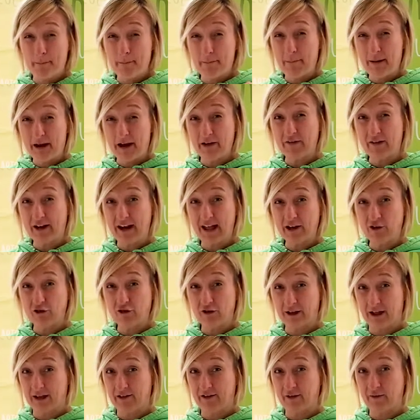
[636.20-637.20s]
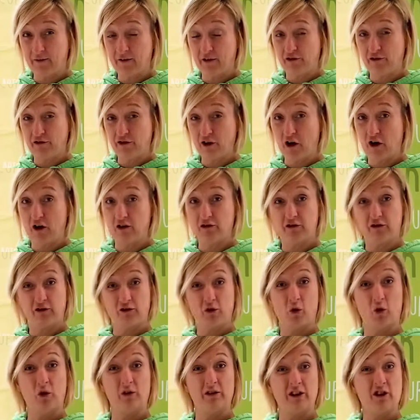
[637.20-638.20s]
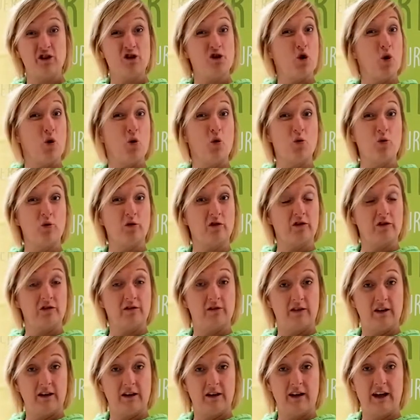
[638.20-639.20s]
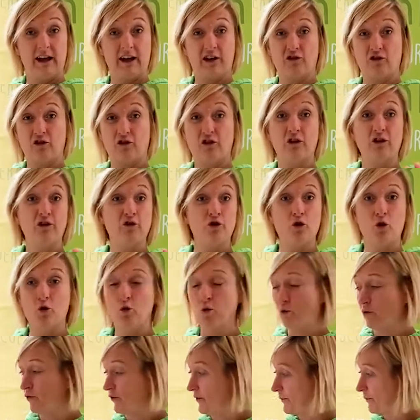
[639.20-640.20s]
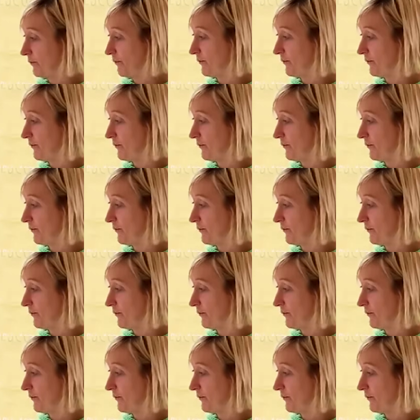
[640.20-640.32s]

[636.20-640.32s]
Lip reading: bit of electrical activity starts. It's called a node, an electrical node,